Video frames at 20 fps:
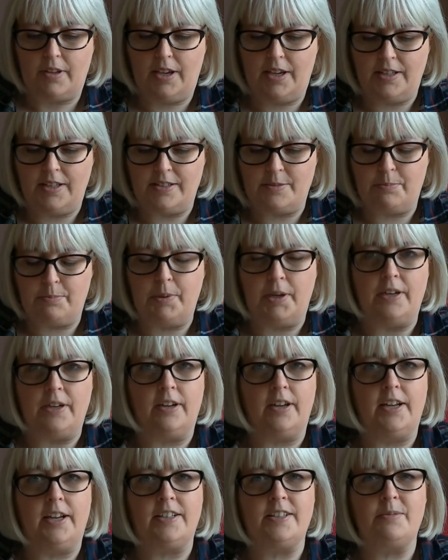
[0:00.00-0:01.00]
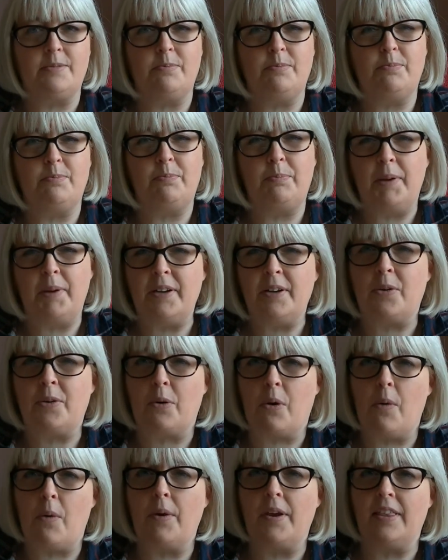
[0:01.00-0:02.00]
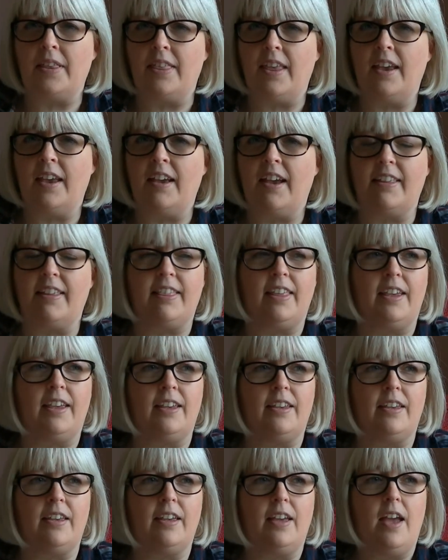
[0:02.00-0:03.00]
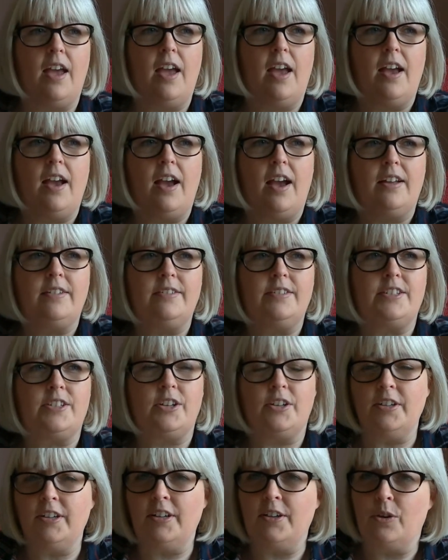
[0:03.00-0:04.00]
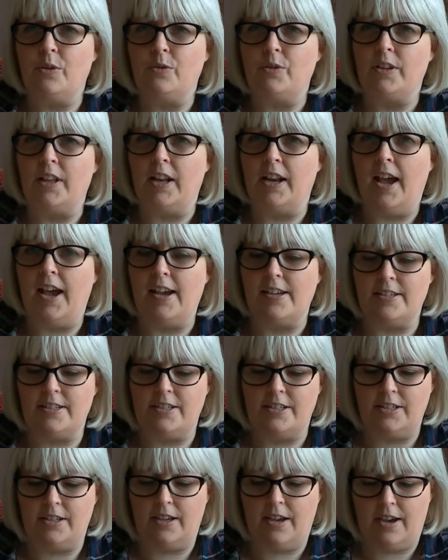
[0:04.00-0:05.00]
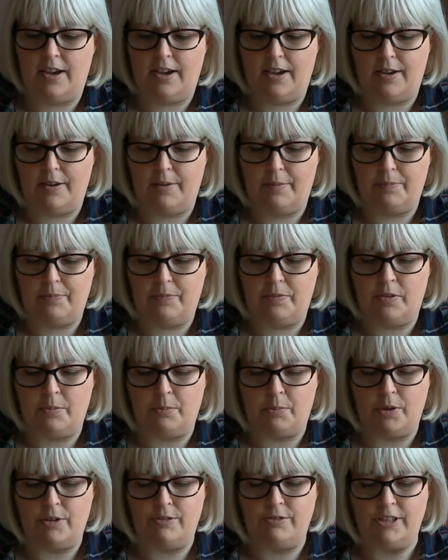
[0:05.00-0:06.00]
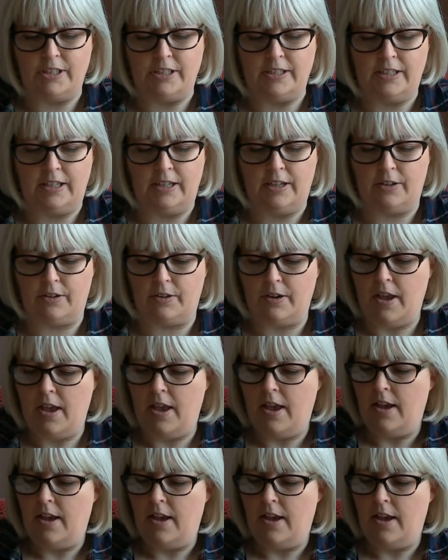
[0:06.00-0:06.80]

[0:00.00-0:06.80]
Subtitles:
It's been a growing thing, I think, and certainly over the last the previous year.